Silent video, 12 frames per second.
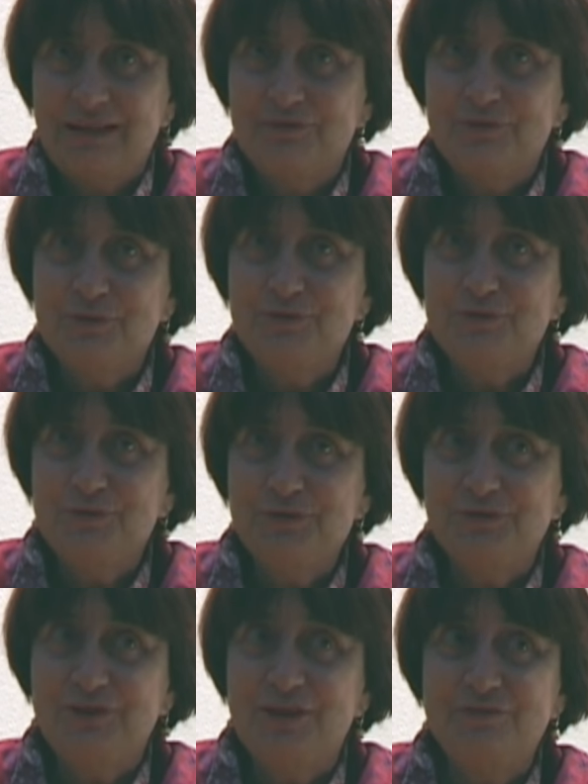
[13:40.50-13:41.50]
colfro
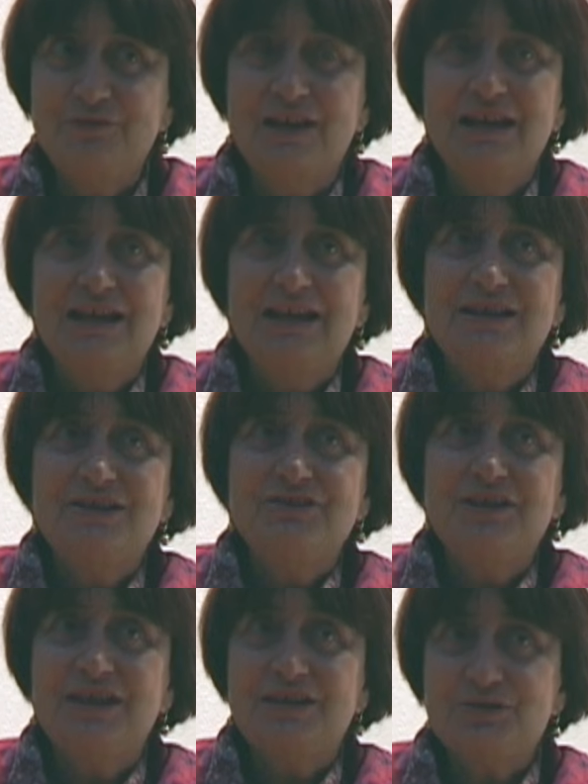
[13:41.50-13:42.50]
stuff.
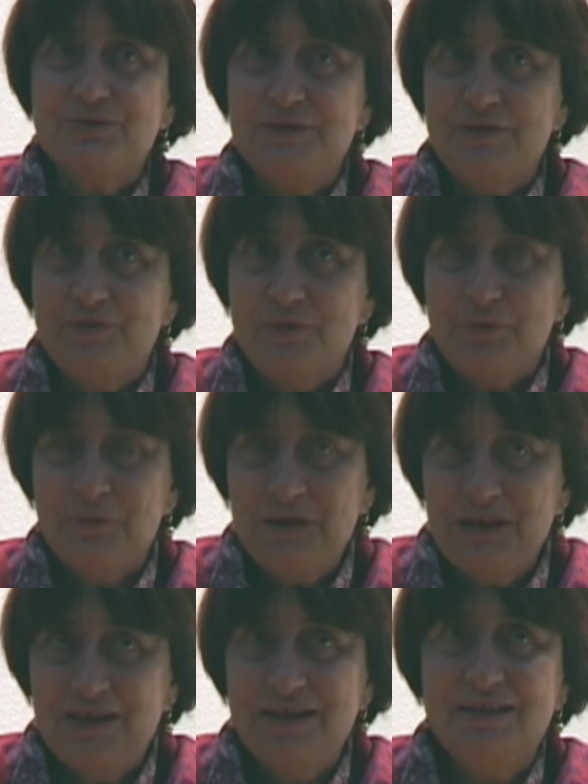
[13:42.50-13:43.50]
She gets rid of her
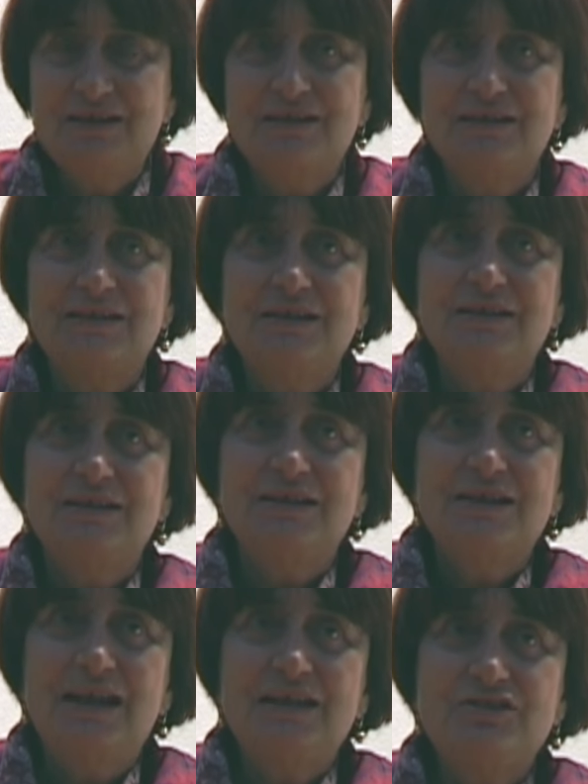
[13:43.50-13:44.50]
wig,
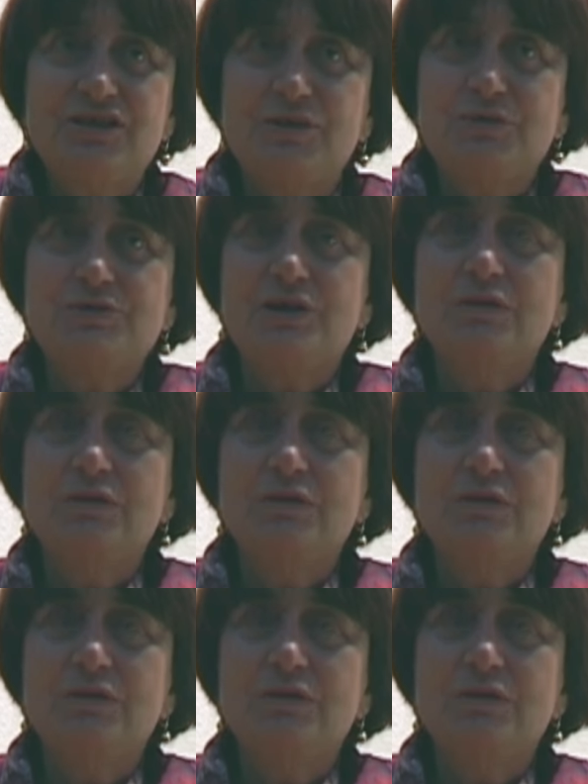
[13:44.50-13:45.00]
and she goes